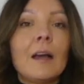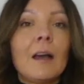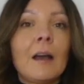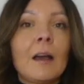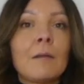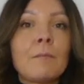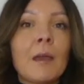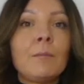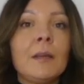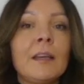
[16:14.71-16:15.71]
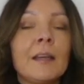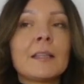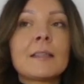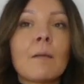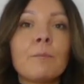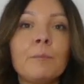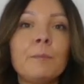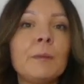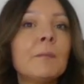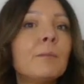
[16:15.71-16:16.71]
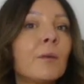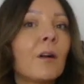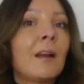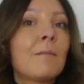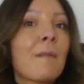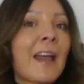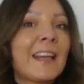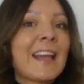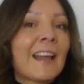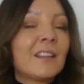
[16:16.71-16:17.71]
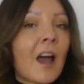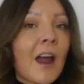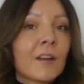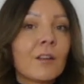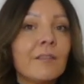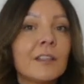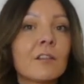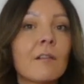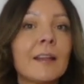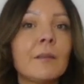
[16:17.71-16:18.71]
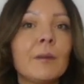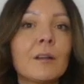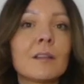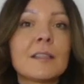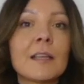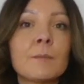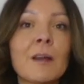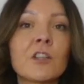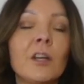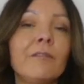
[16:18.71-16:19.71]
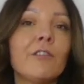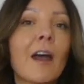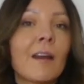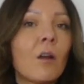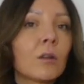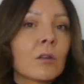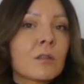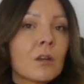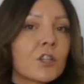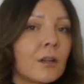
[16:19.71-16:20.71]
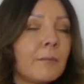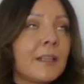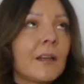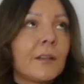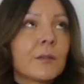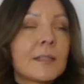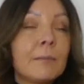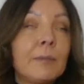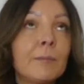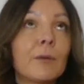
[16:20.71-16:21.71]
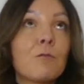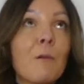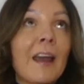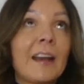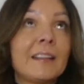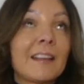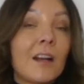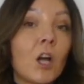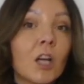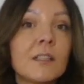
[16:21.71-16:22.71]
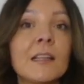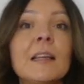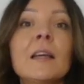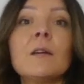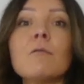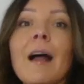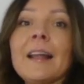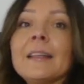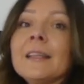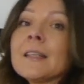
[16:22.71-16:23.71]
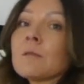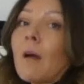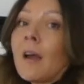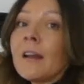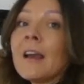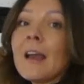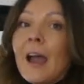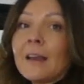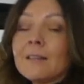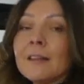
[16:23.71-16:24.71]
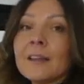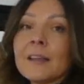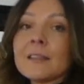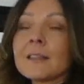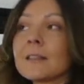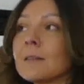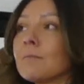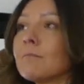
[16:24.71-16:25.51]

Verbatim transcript: uh, maybe some people might get tired of it already because especially if you are a lot on social media you see people wearing it a lot while this one I think is